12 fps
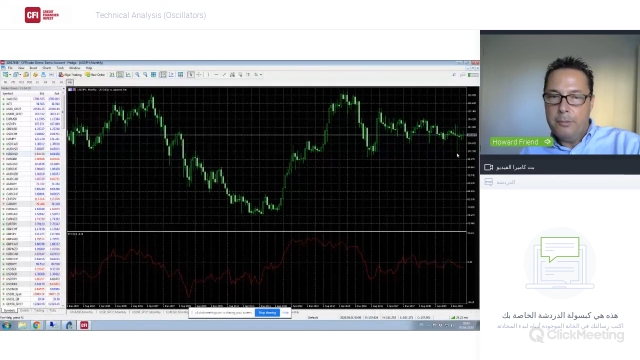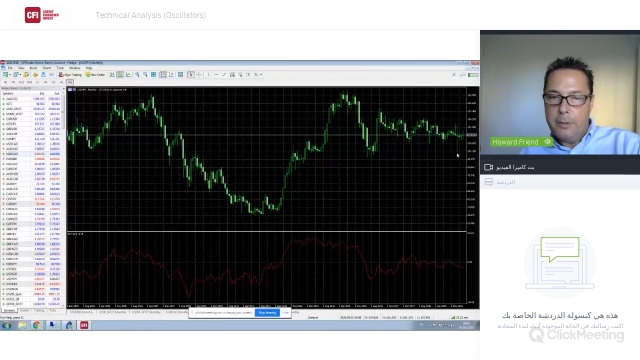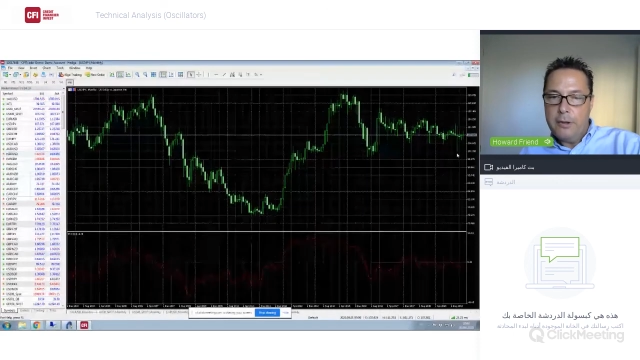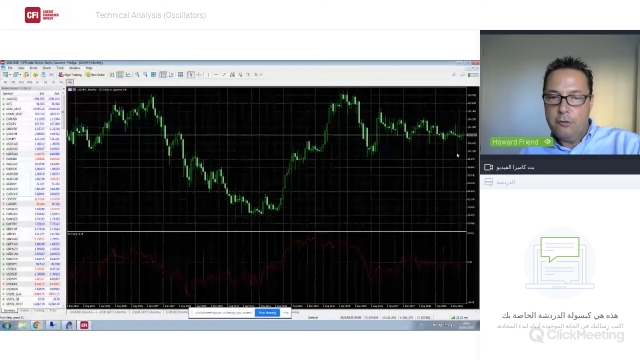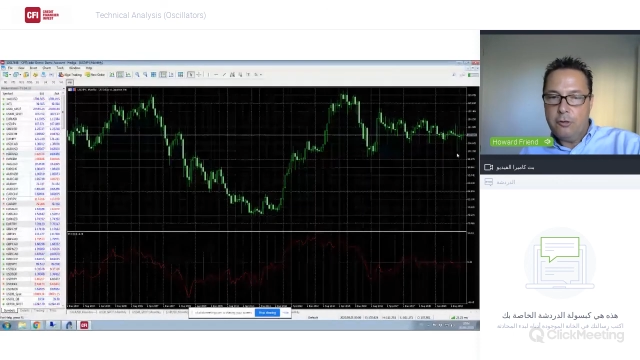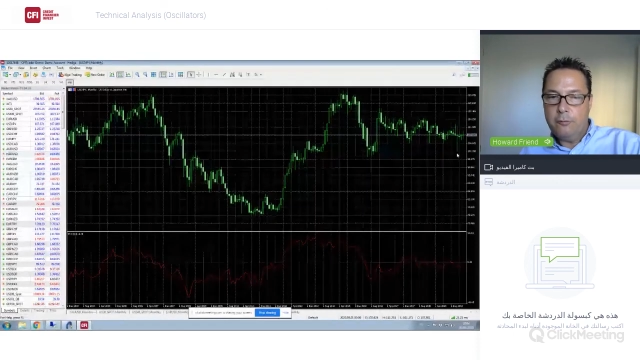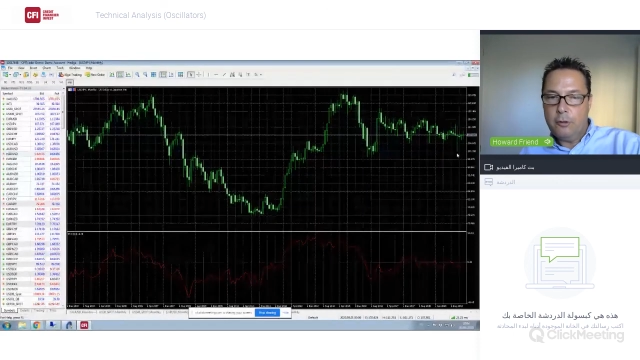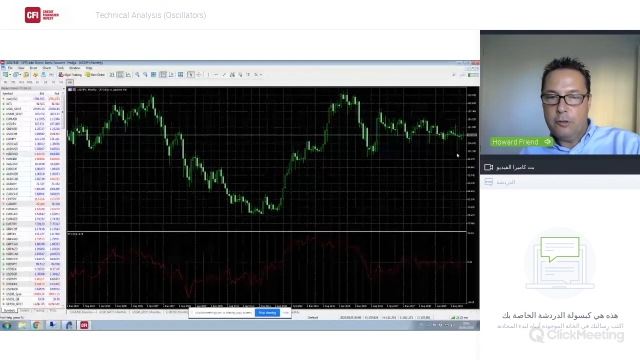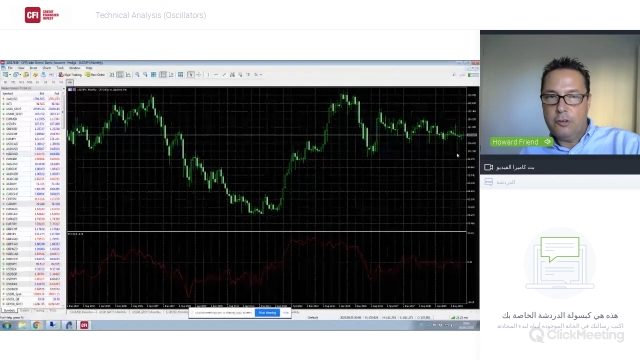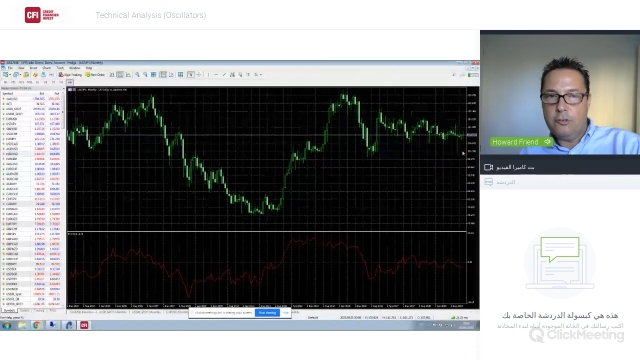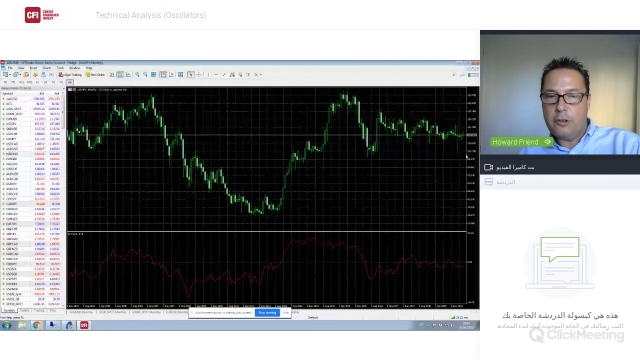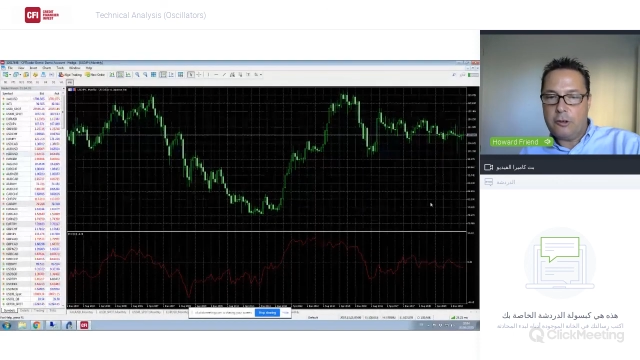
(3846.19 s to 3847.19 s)
Major
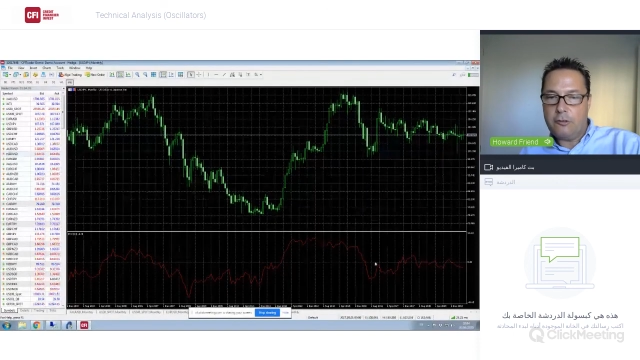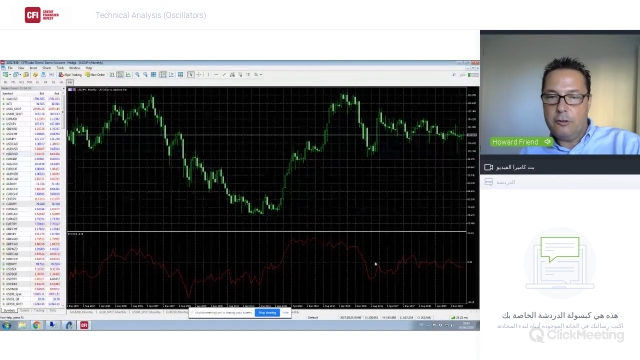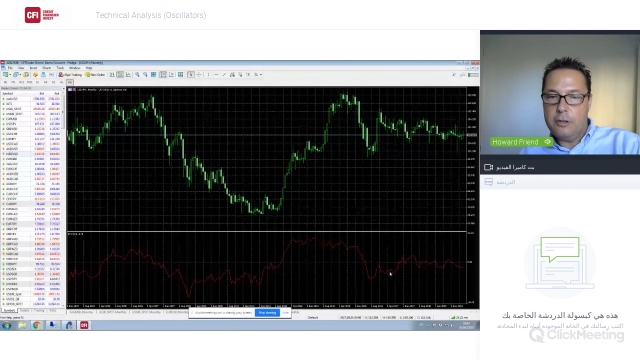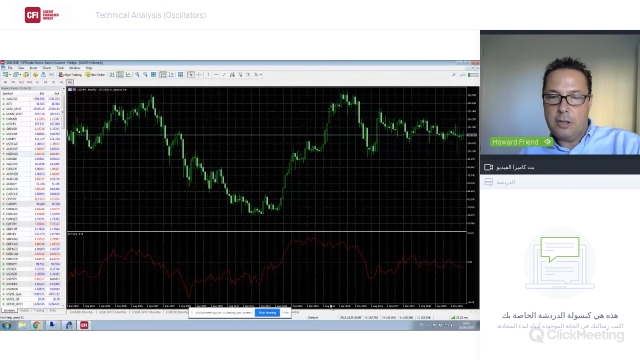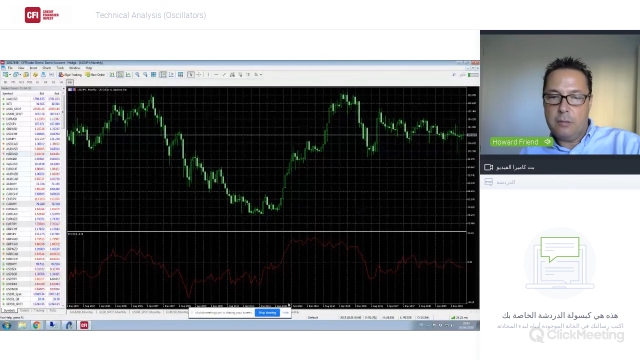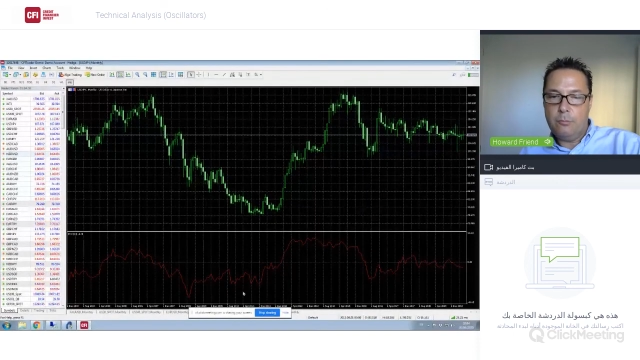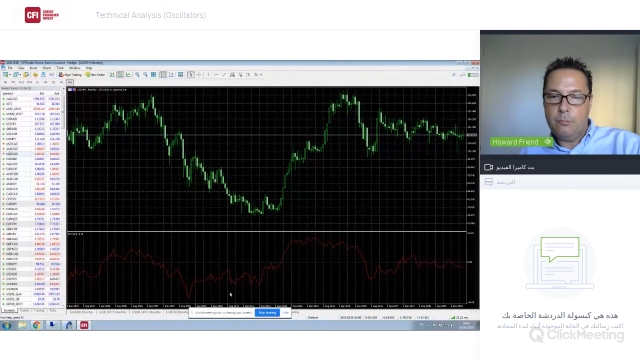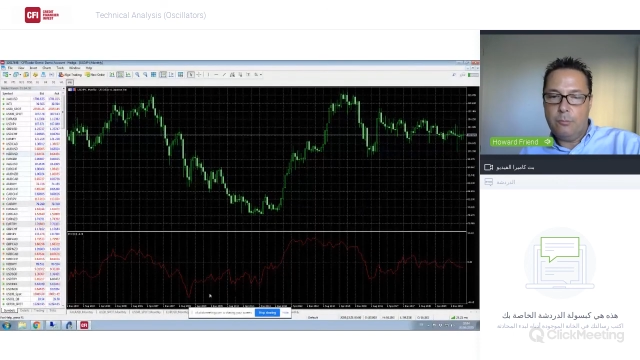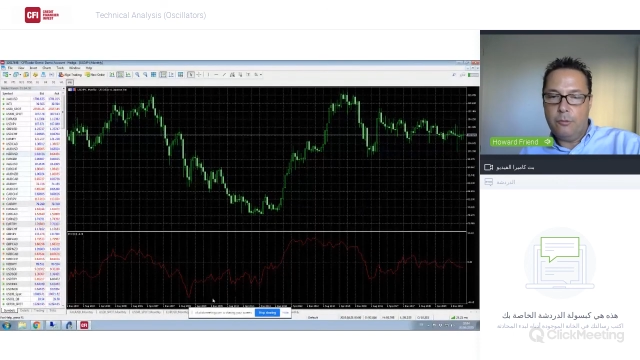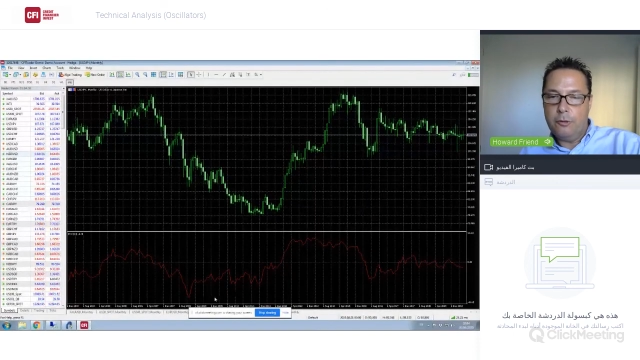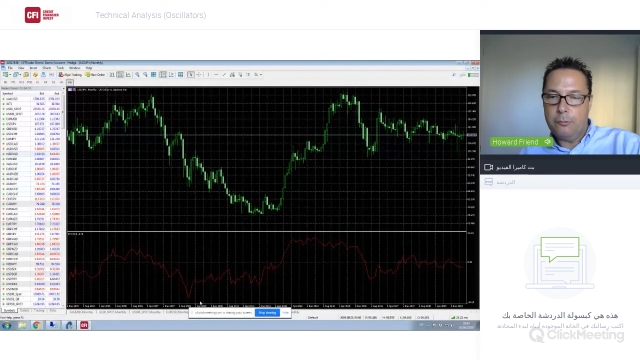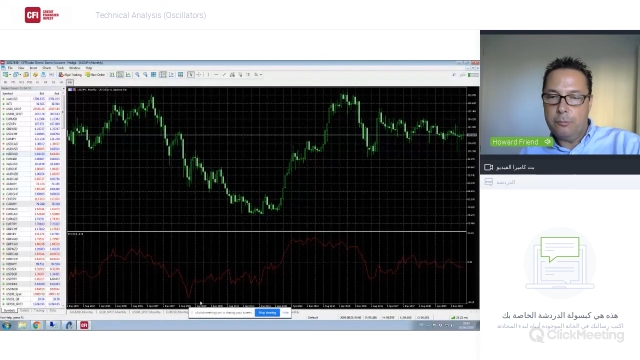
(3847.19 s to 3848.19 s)
divergence actually
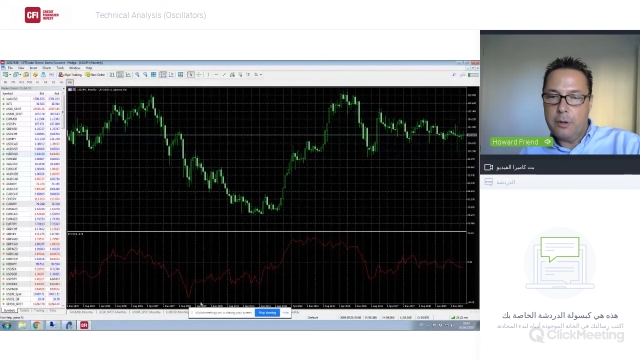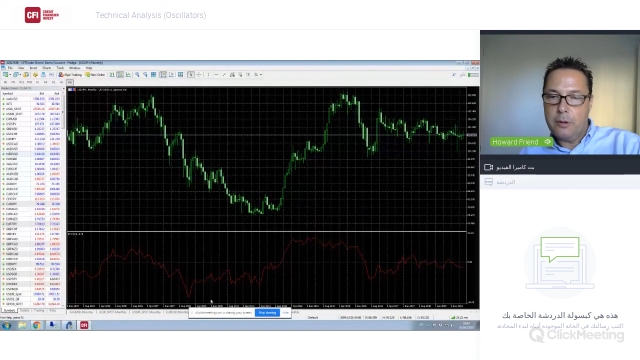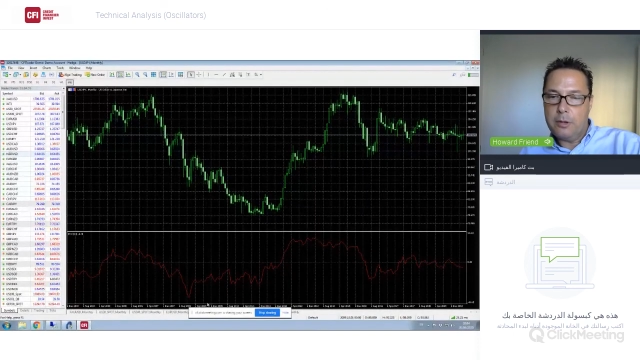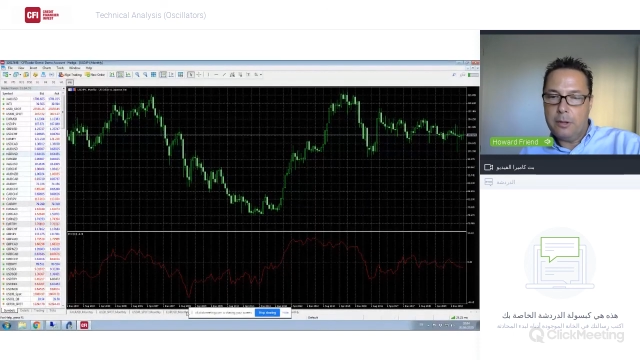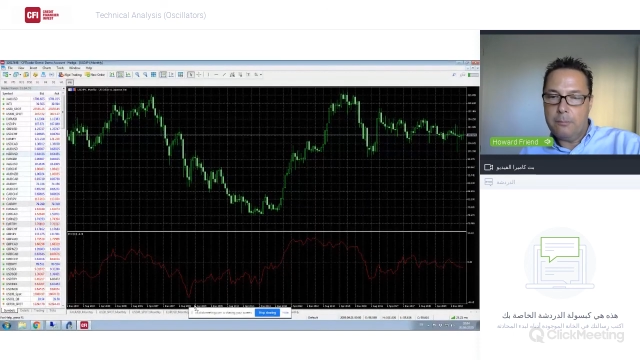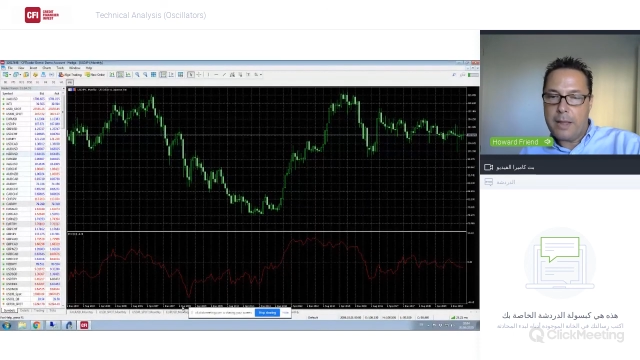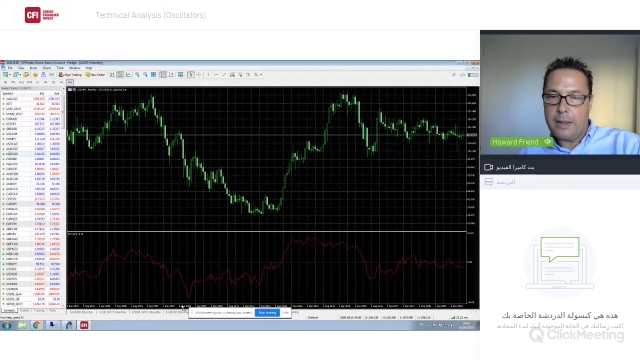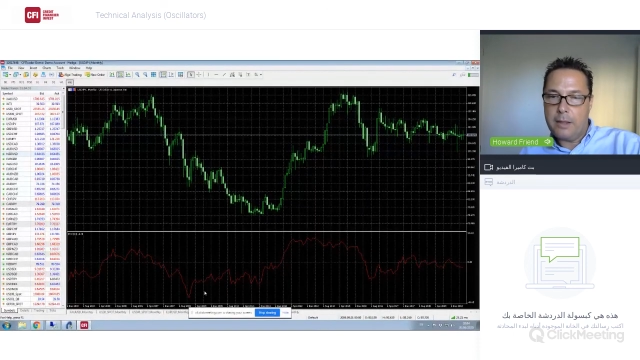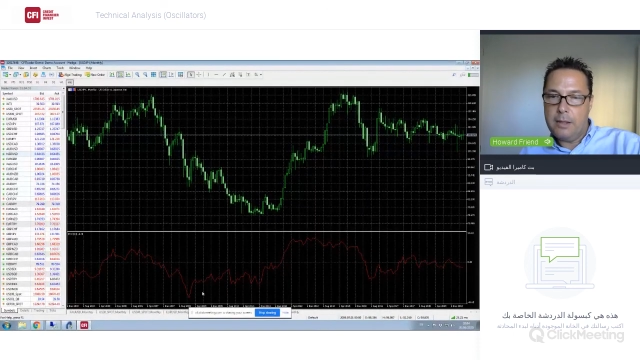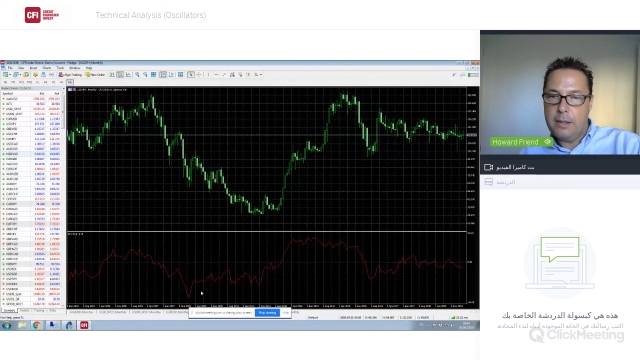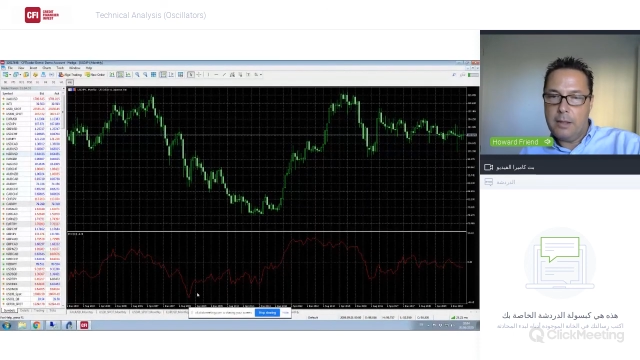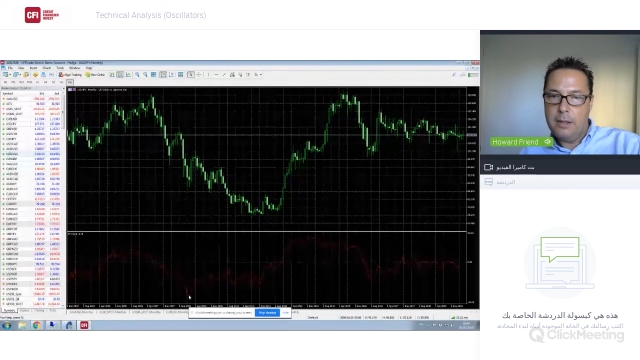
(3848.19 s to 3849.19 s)
came on this market
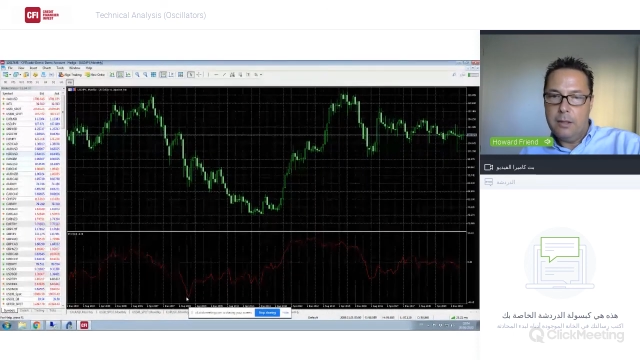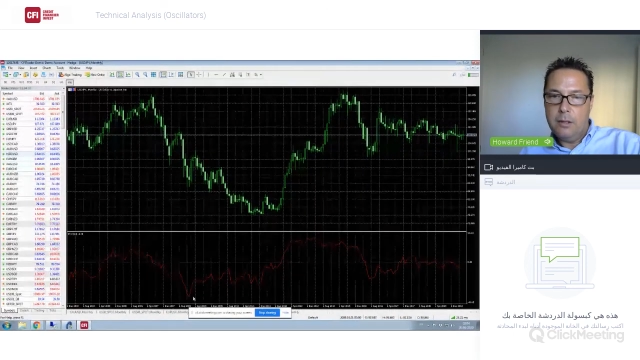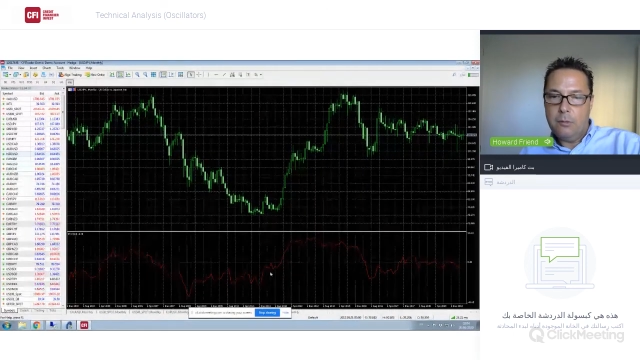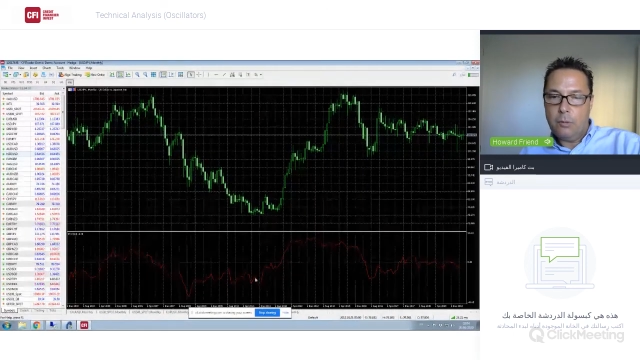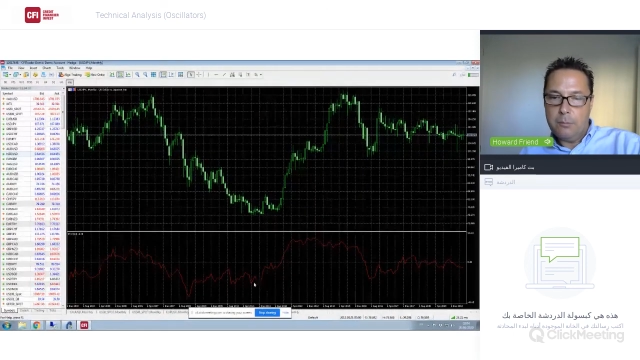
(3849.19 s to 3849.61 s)
back here